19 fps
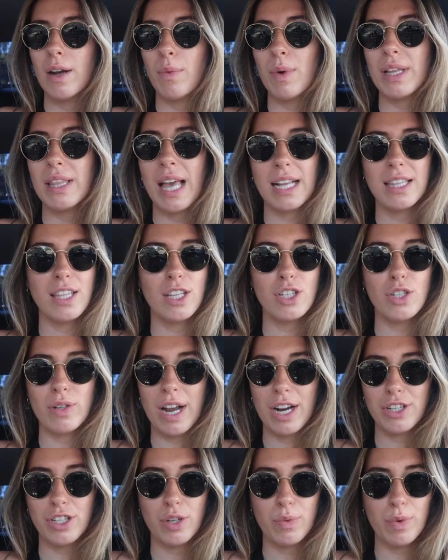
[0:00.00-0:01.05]
we like the
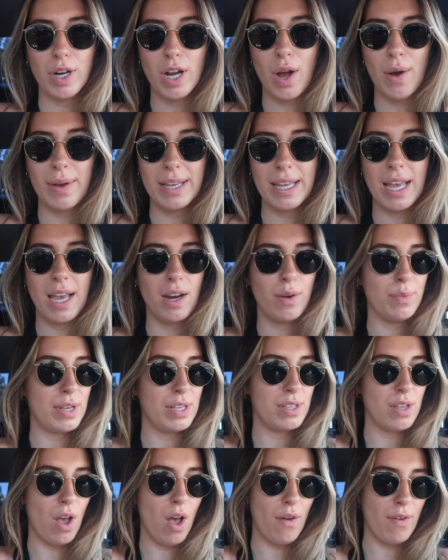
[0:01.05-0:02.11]
direction we're going in, we
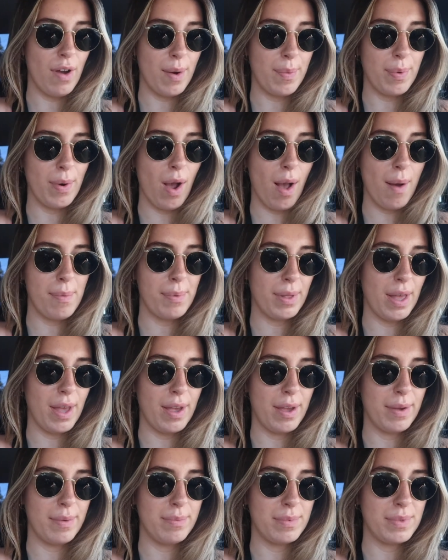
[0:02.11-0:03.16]
solve our
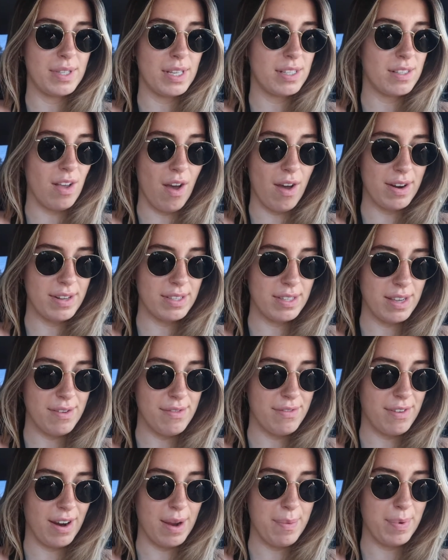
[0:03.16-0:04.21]
problems. It's honestly a
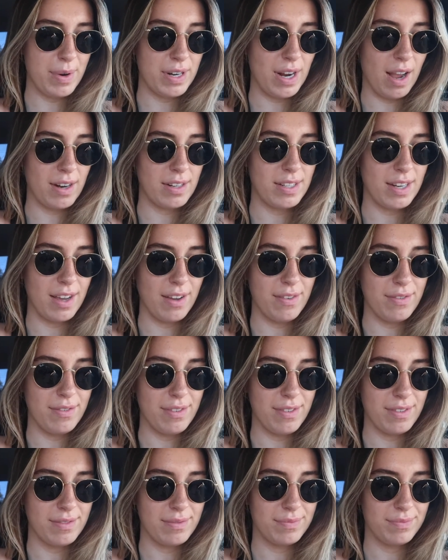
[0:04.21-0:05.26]
very productive
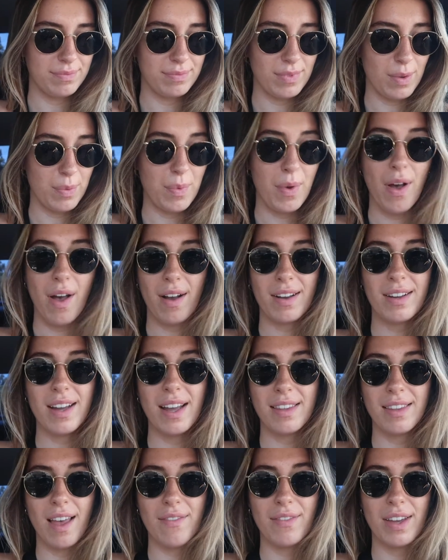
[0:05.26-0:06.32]
walk.
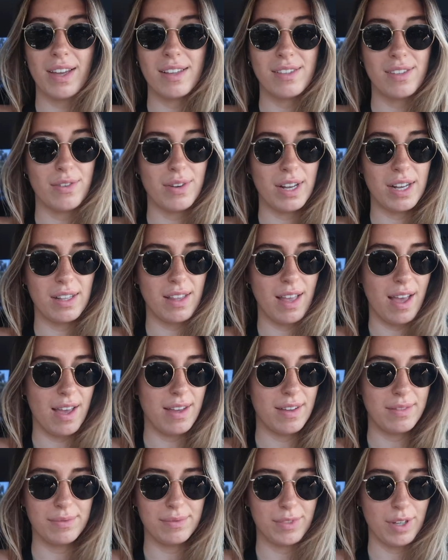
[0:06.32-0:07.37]
I love it. So
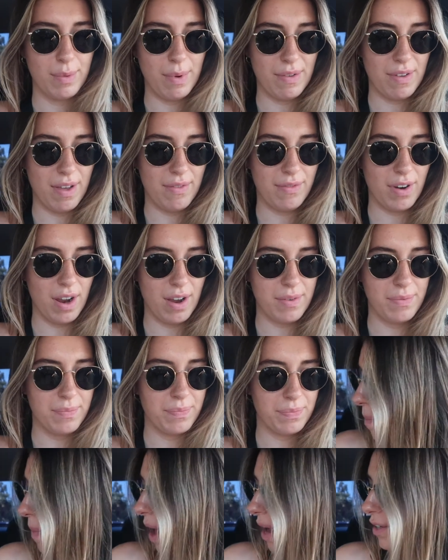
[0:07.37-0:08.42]
Nicolette, you're my favorite.
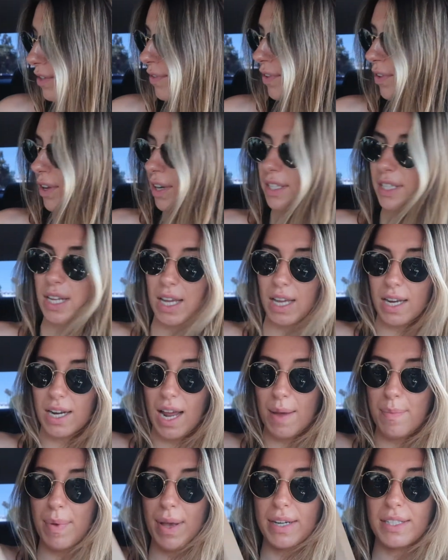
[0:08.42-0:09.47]
Got back to Fullerton.
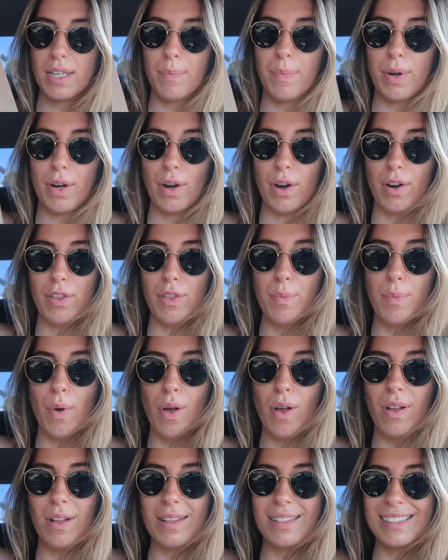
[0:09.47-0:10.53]
I picked up an earth
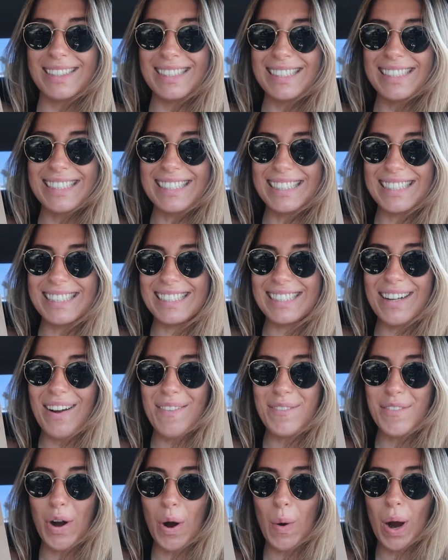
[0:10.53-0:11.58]
bowl
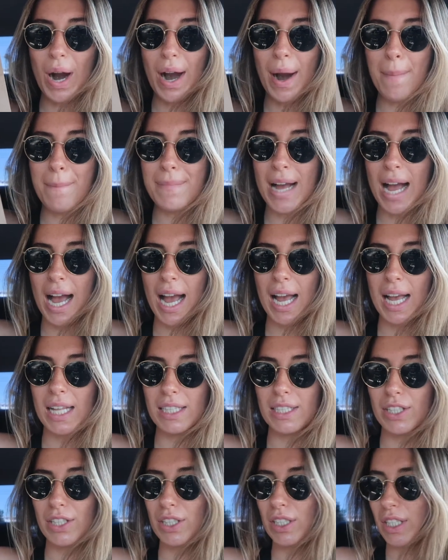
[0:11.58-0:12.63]
for my
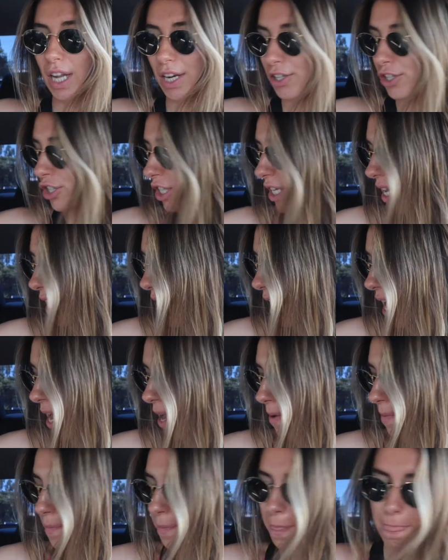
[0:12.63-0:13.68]
little lunch
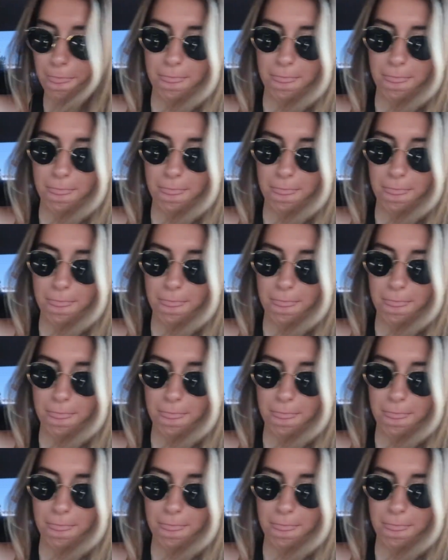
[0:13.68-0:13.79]
today,